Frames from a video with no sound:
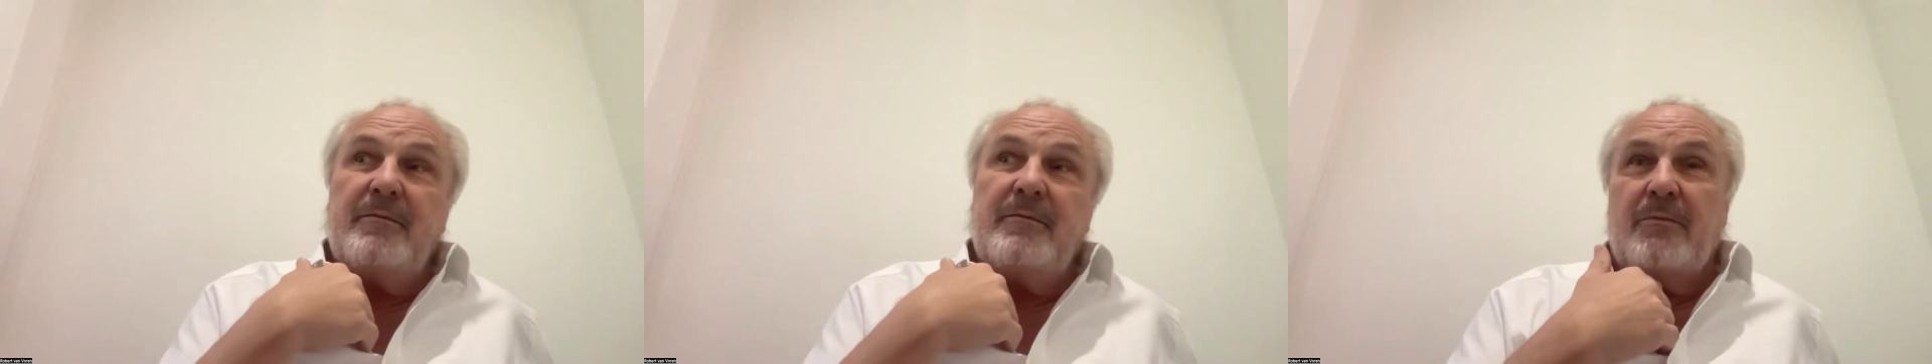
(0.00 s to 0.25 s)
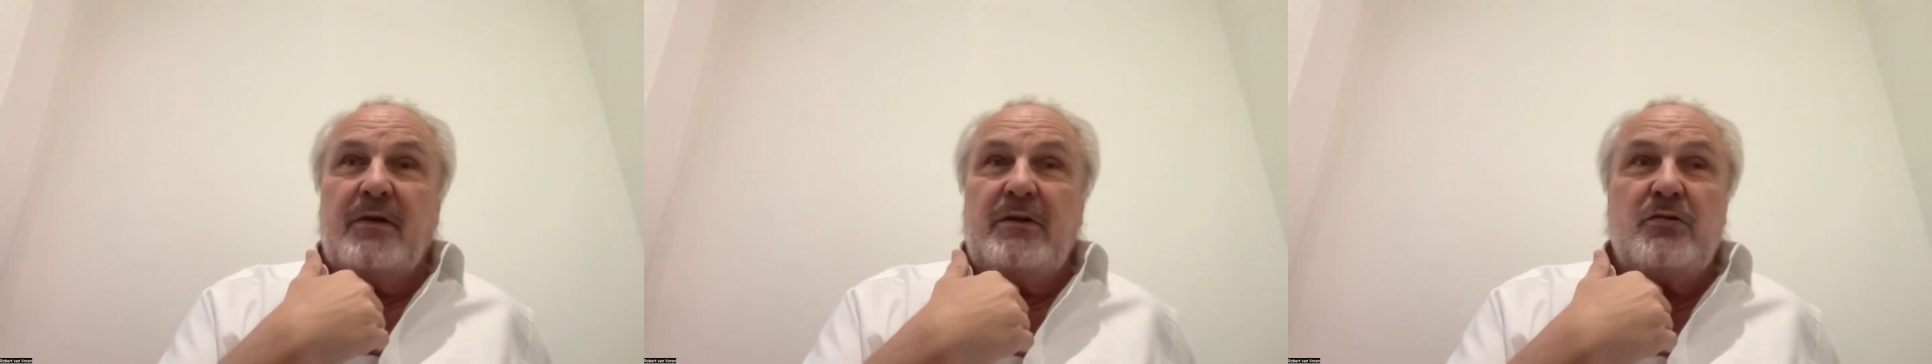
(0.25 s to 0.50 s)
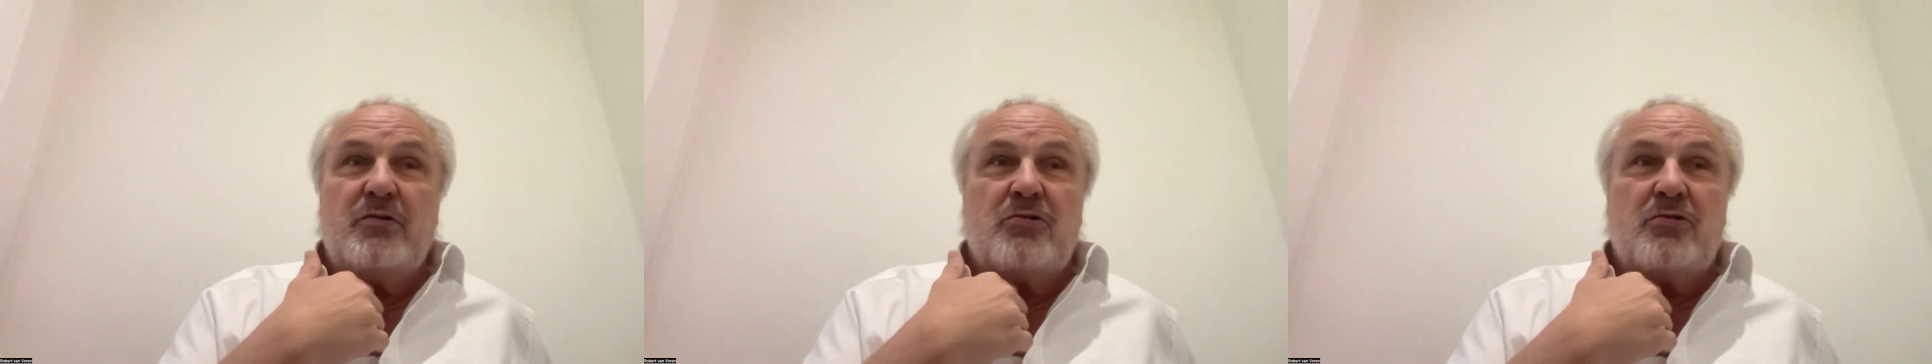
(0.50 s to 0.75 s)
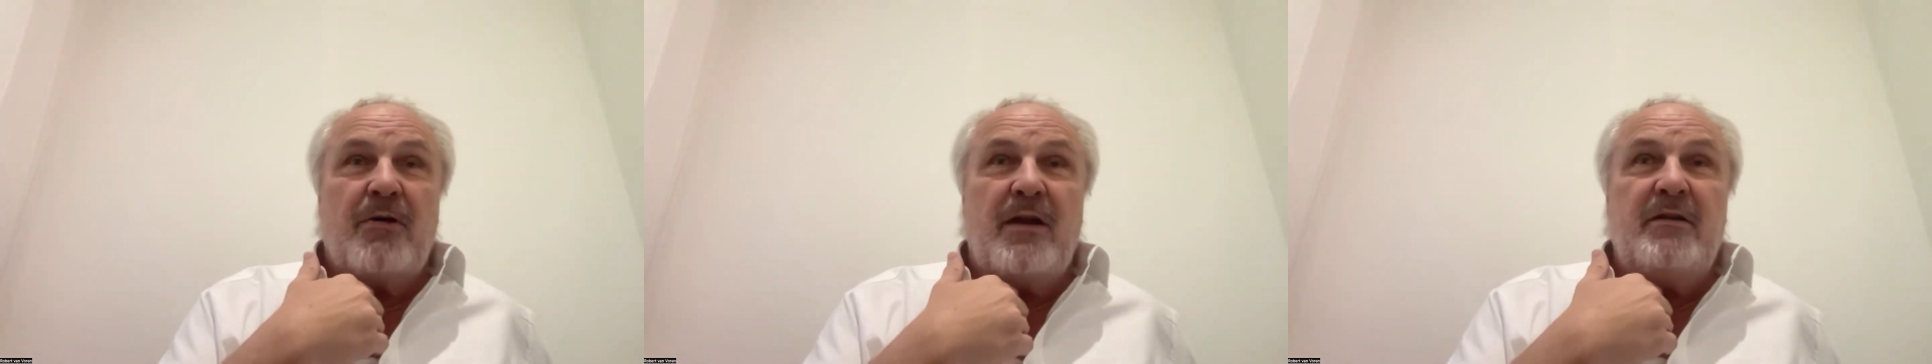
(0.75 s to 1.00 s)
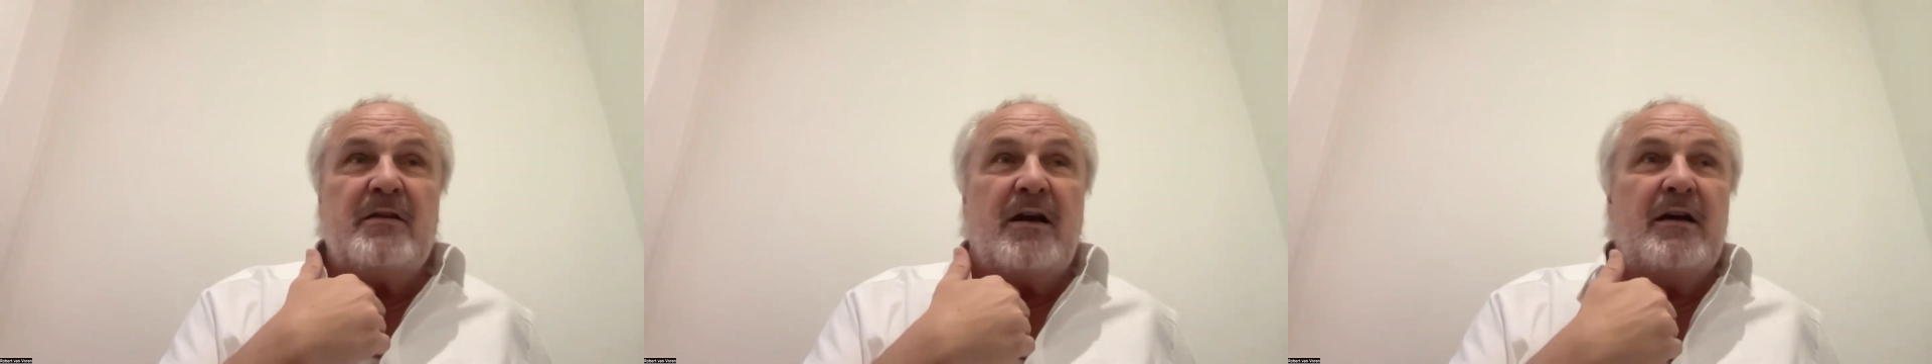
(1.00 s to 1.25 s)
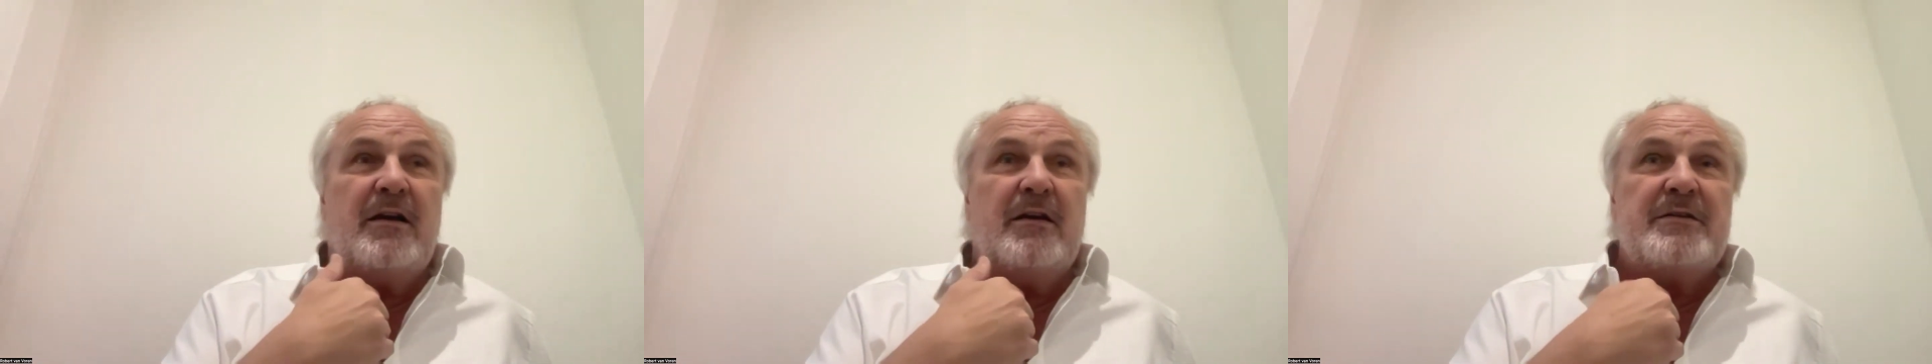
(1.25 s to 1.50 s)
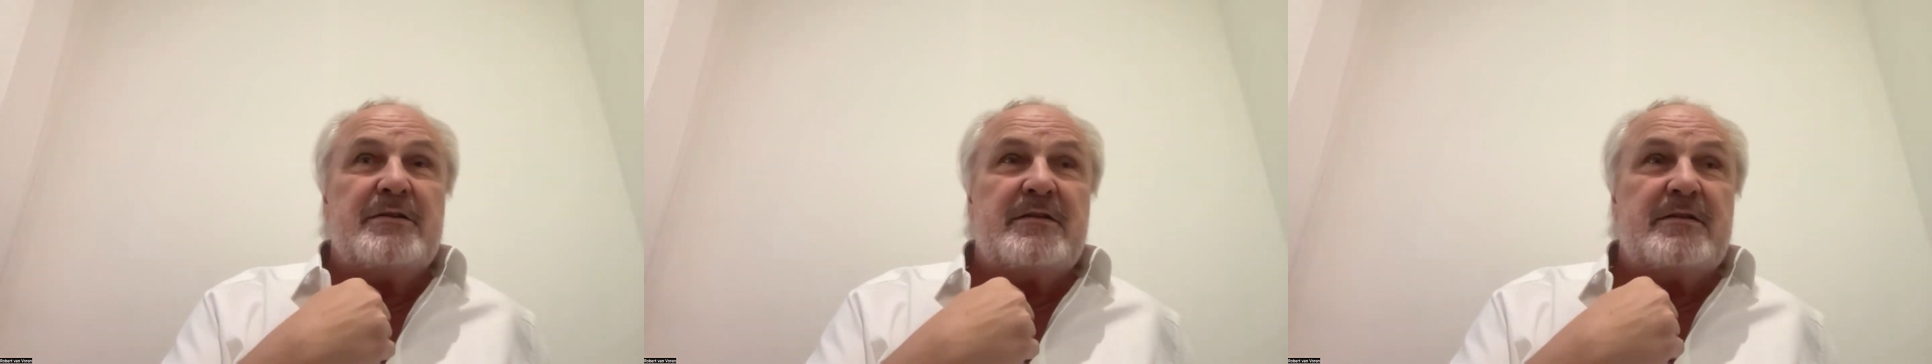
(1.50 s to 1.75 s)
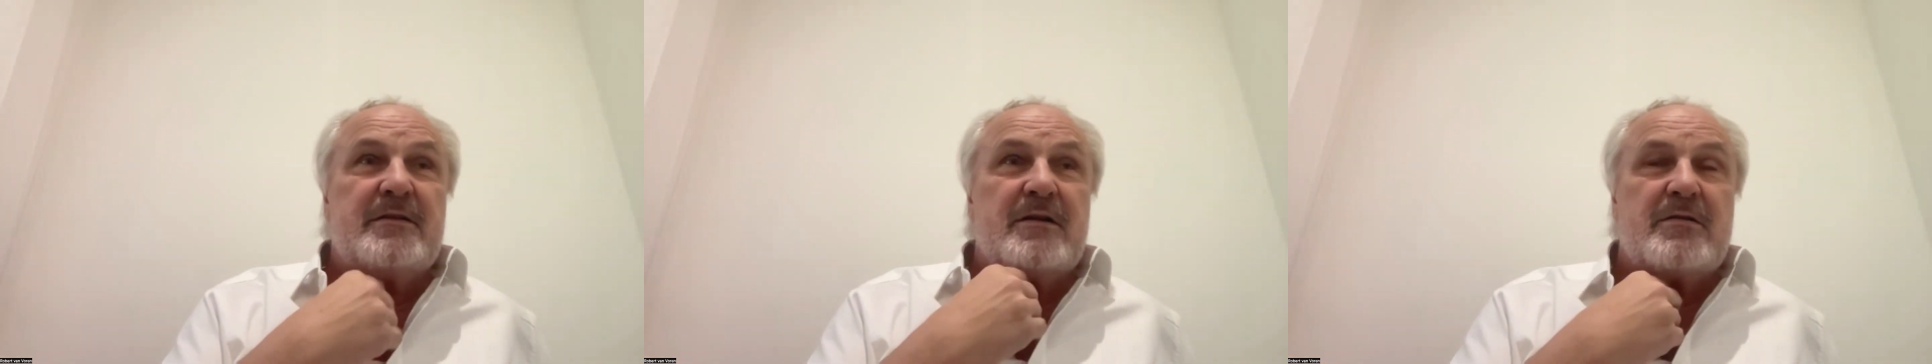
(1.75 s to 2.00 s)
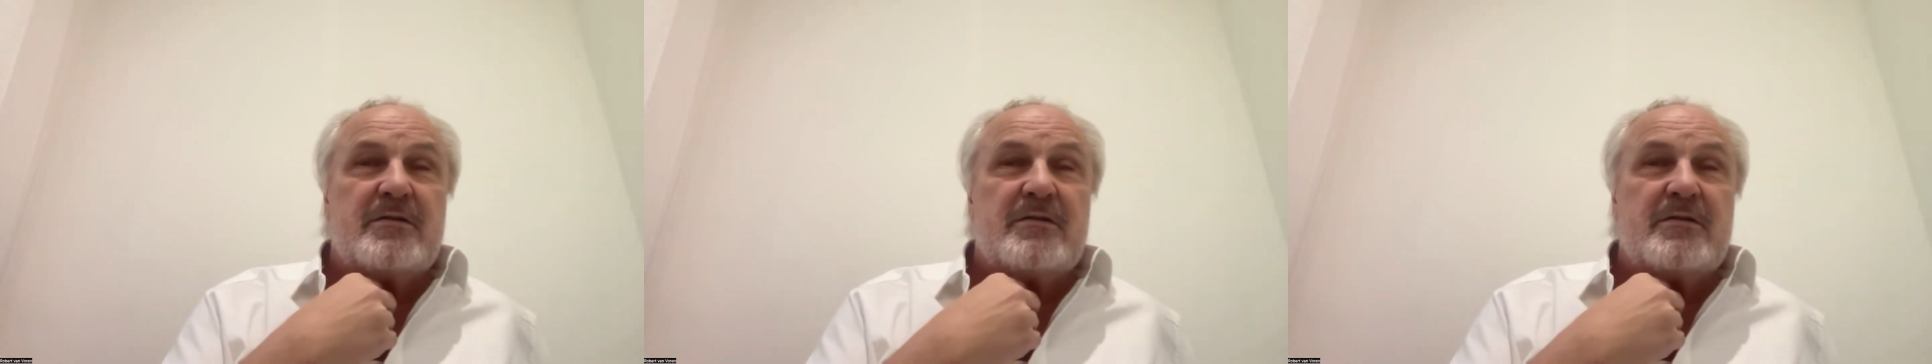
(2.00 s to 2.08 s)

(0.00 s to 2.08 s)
I mean, Ukraine has